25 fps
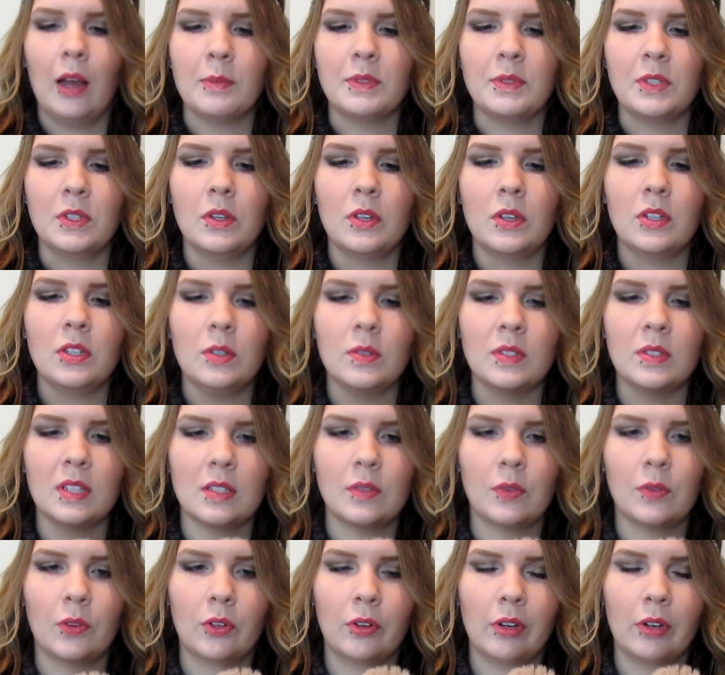So you could use
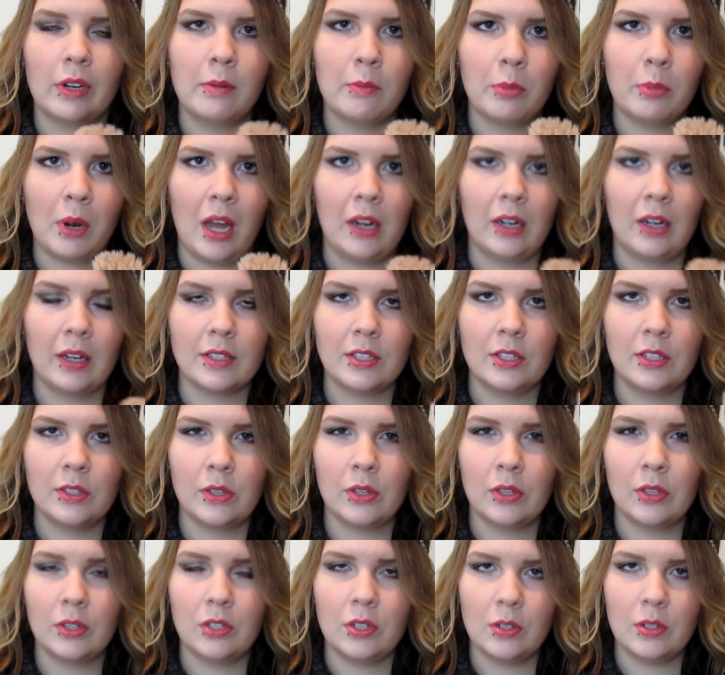this for cream products, you
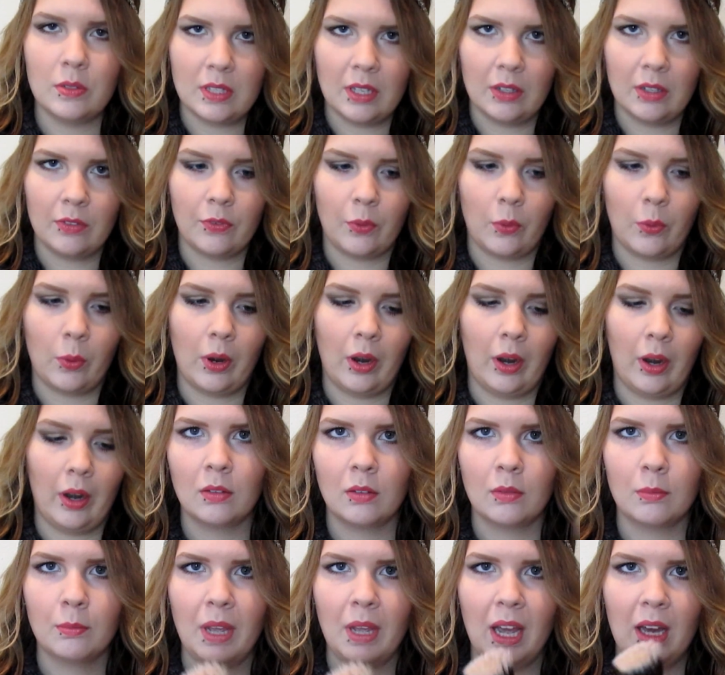could use it for
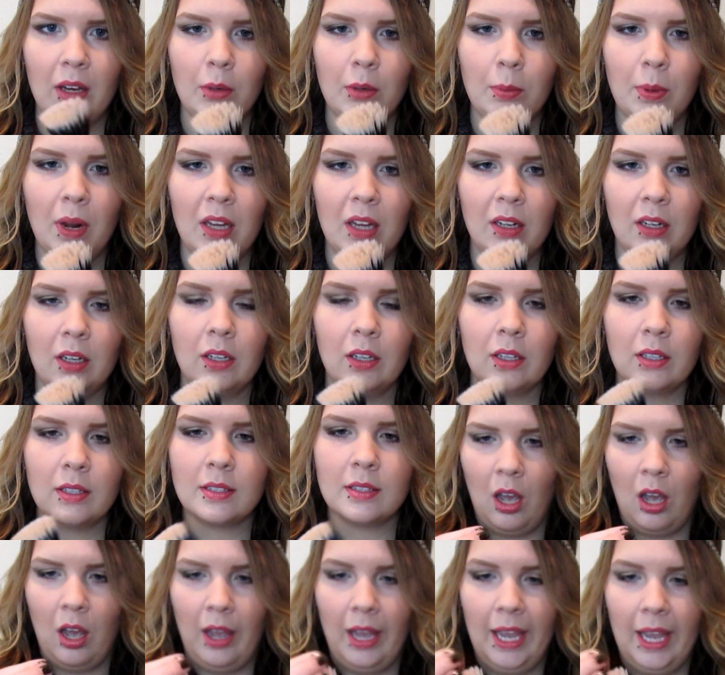powder
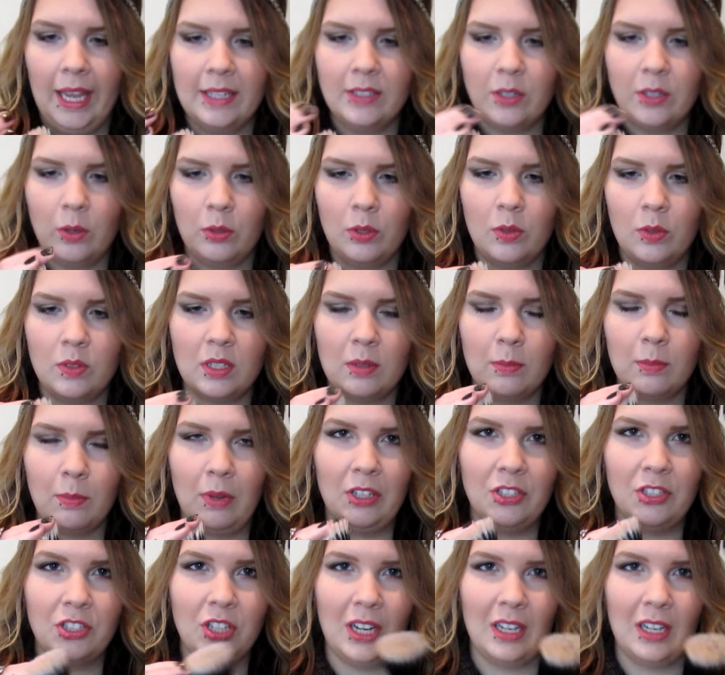products. I don't use it
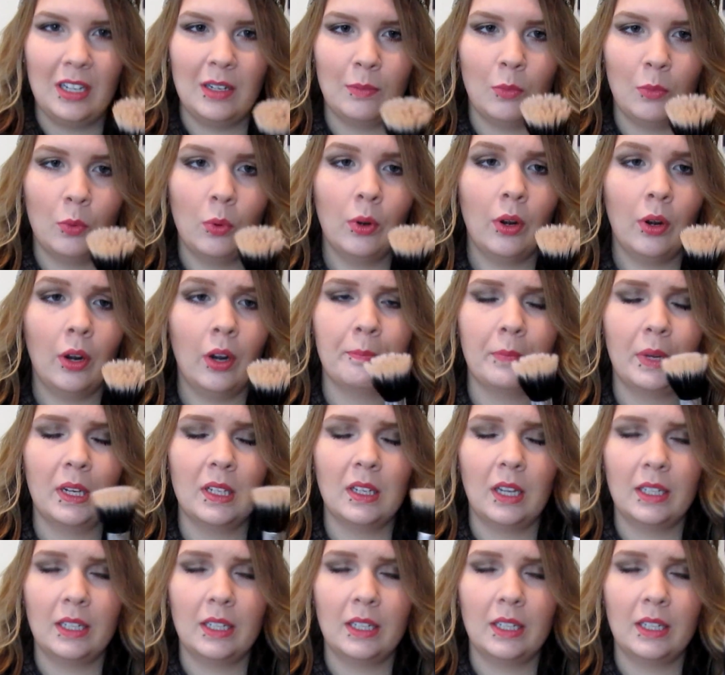much anymore.